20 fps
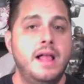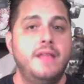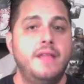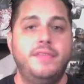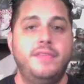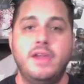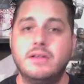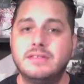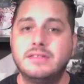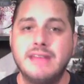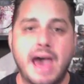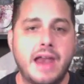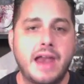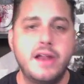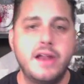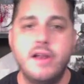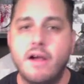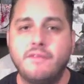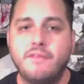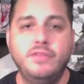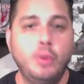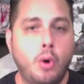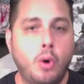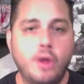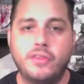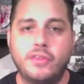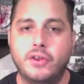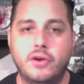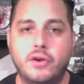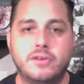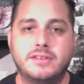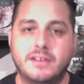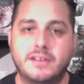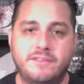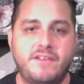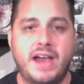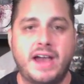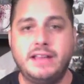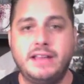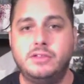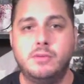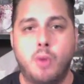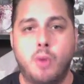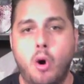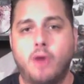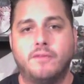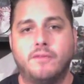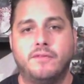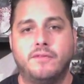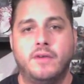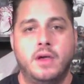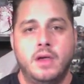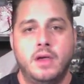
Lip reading: there's not enough Northerners to fight them off.